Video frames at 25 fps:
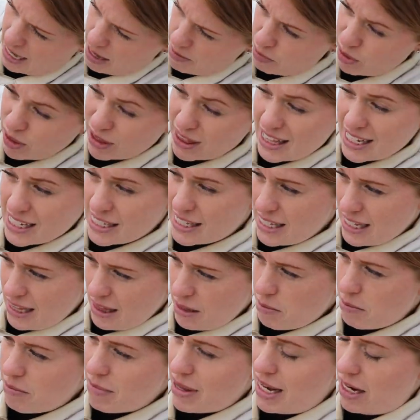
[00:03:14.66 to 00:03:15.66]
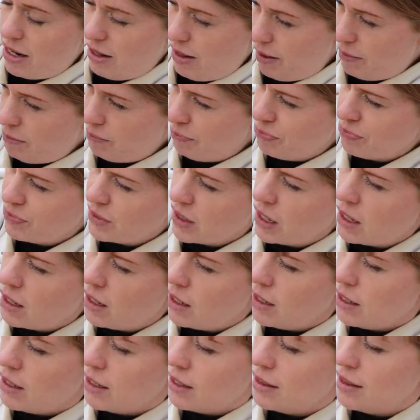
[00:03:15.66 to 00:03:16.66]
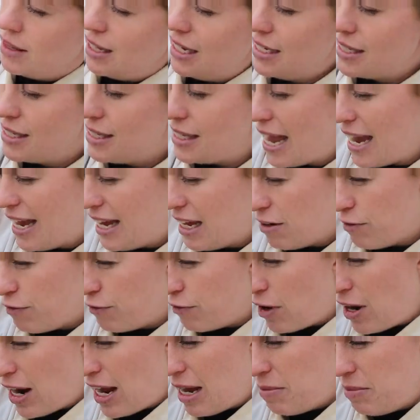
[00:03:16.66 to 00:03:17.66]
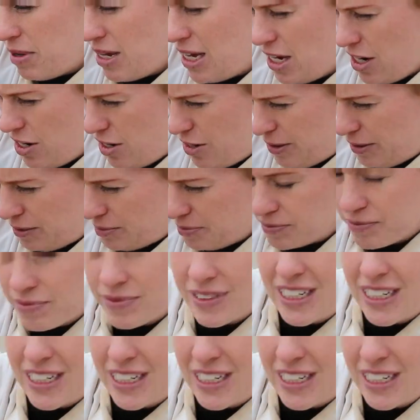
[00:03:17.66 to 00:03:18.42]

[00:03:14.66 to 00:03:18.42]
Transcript: and I put this in the middle. This second frame here